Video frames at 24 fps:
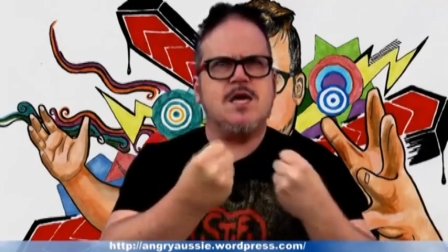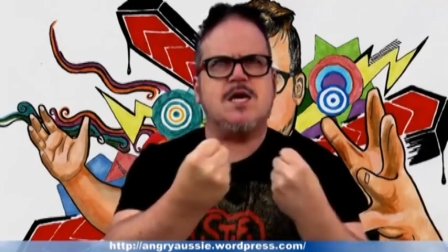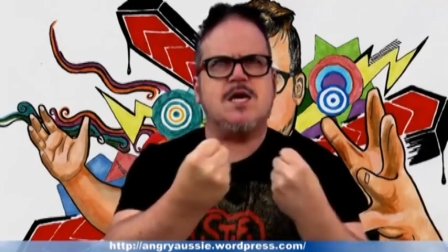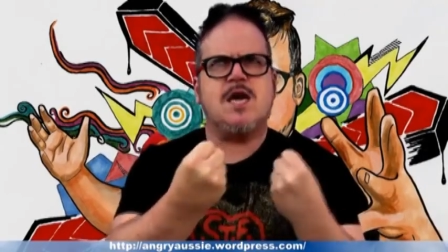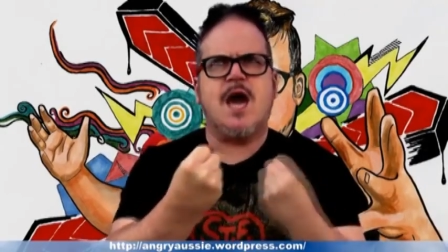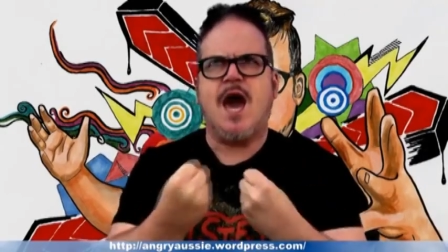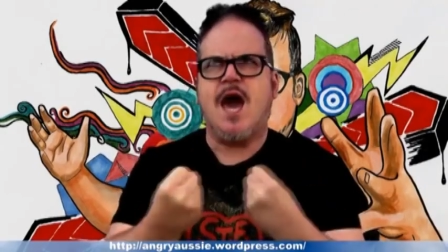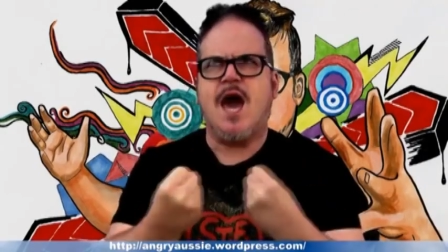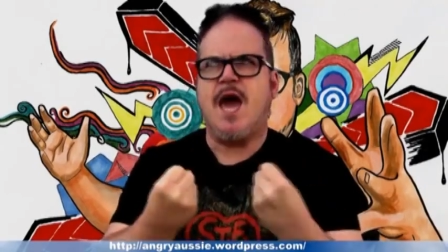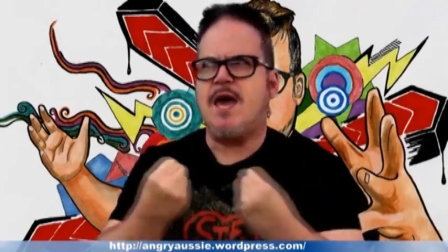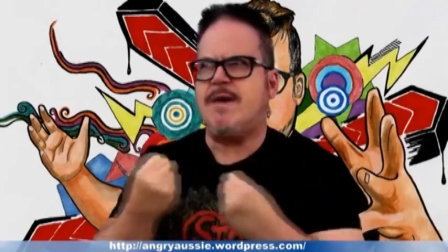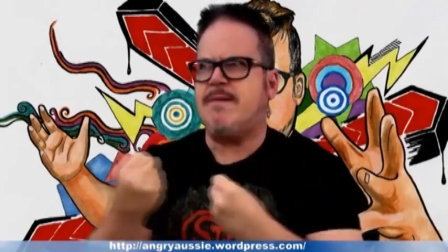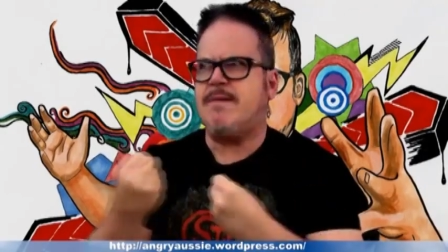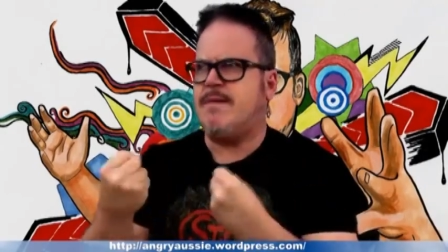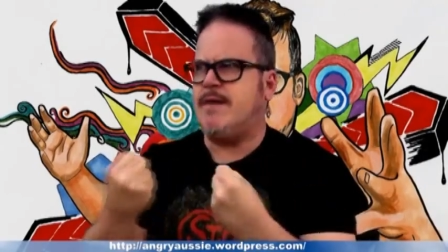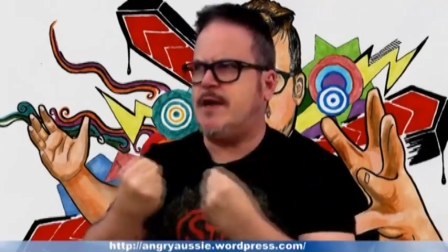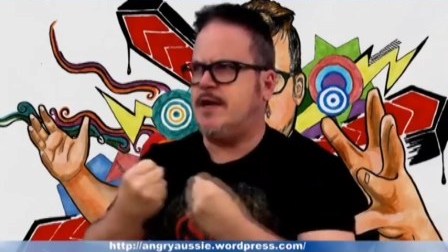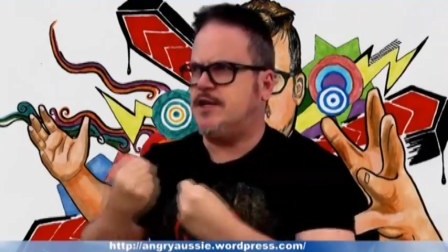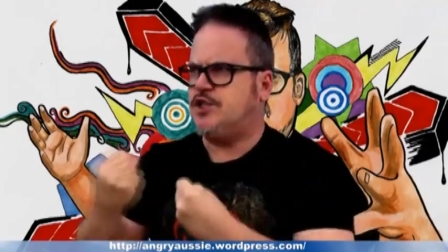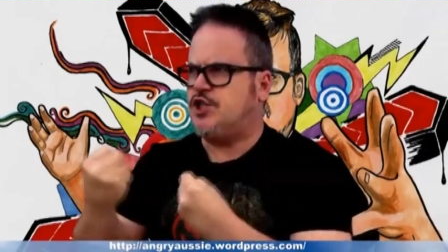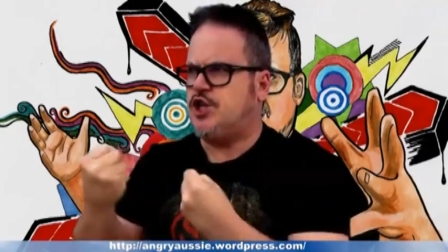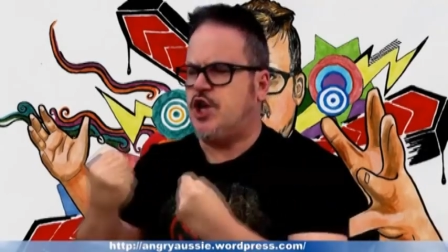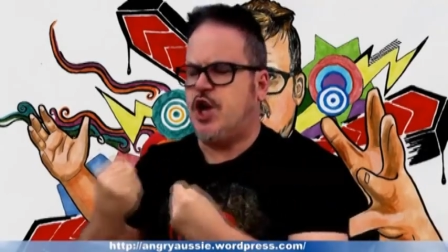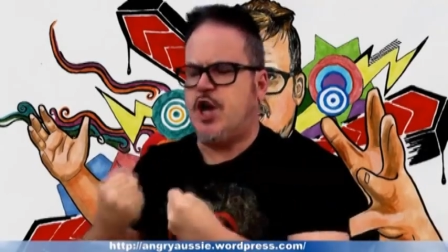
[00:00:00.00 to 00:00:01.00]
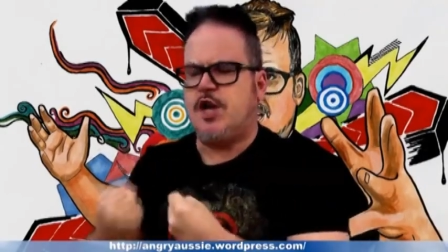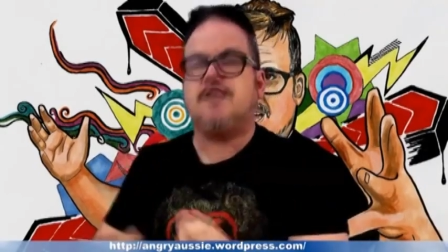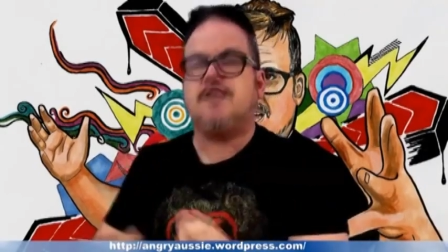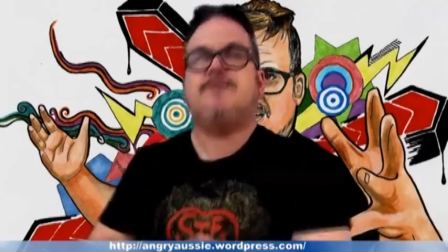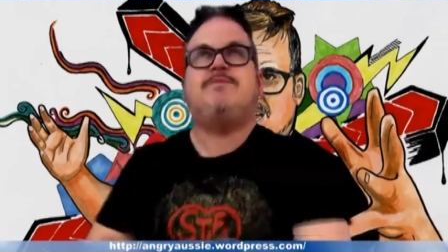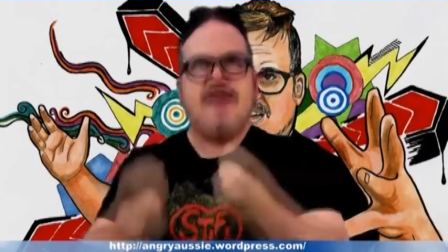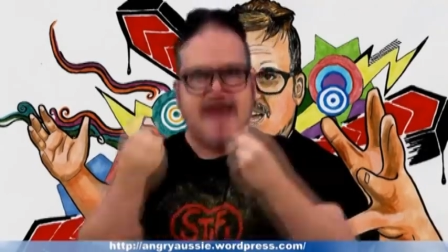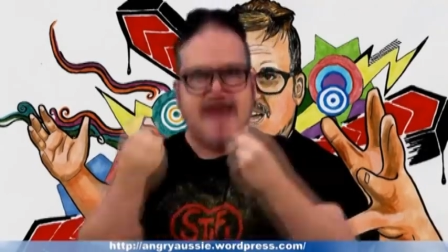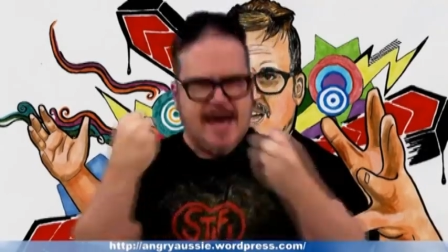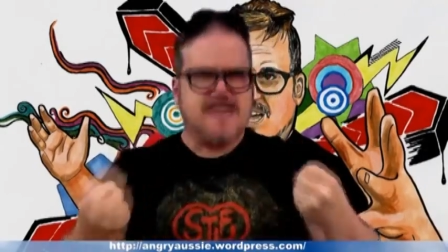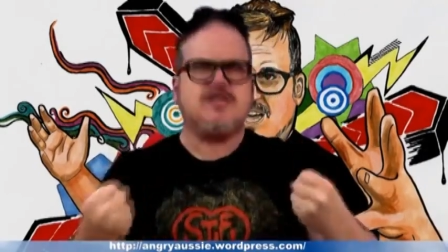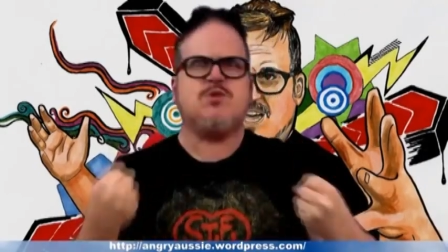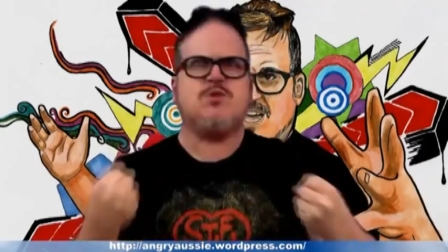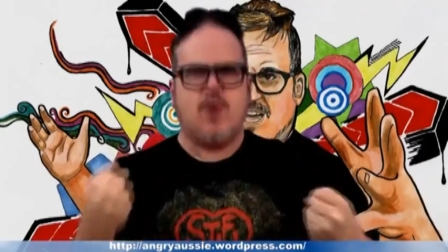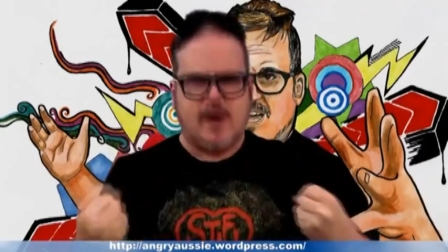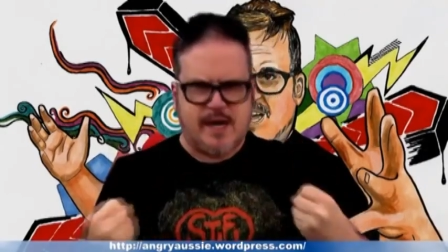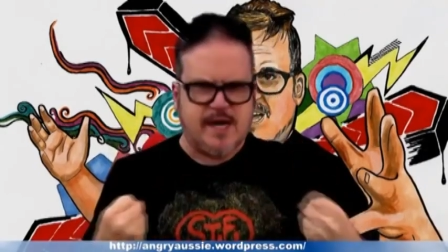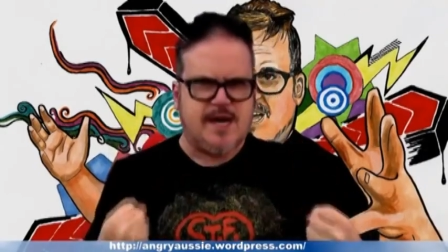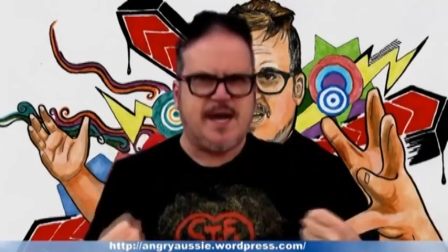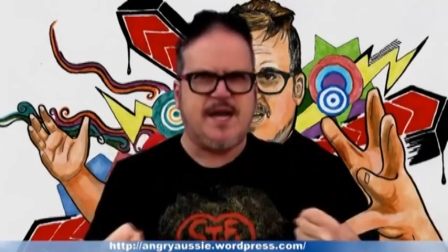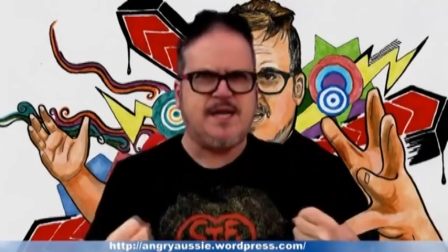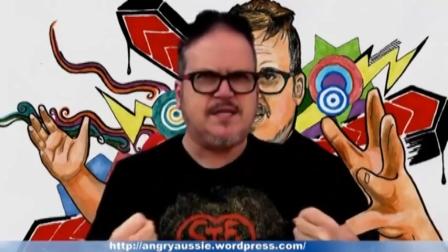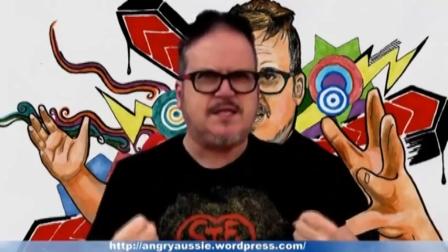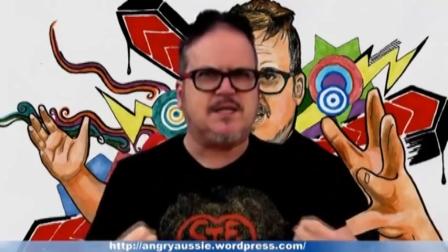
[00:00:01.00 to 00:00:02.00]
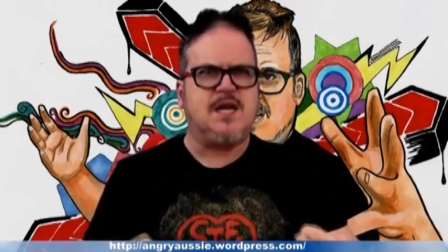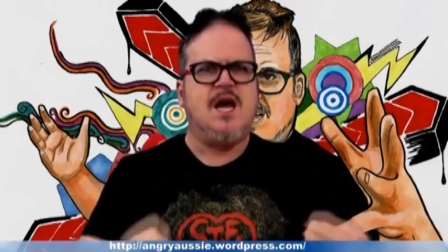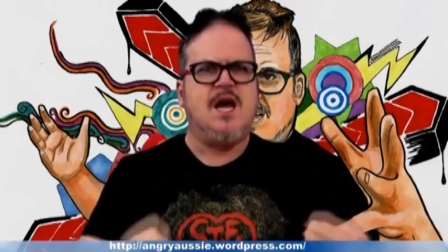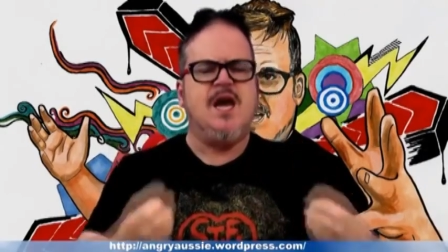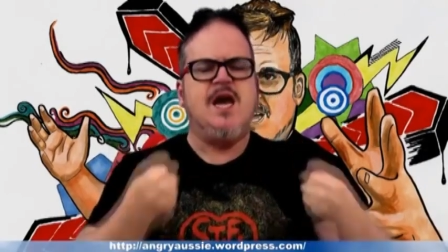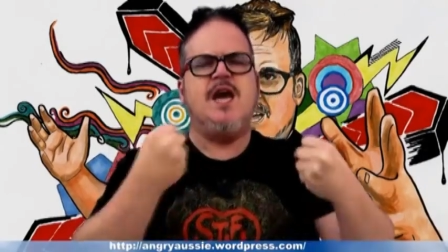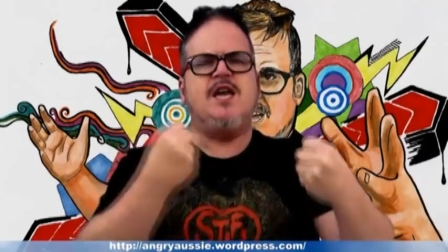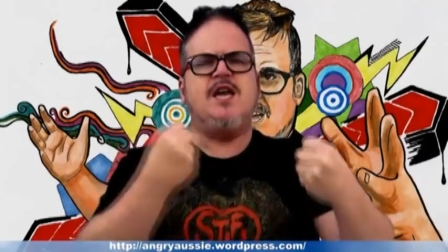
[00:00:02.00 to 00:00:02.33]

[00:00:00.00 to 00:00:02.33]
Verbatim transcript: gaming journalism. Yes, what it is!